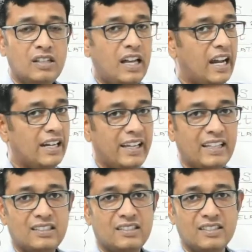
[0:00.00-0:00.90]
and
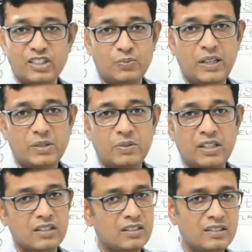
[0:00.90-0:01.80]
s
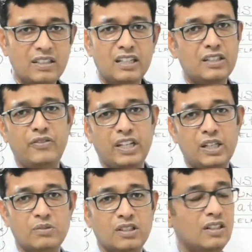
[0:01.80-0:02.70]
displacement, they are the
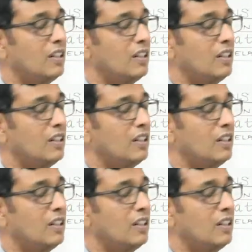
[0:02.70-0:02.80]
variables,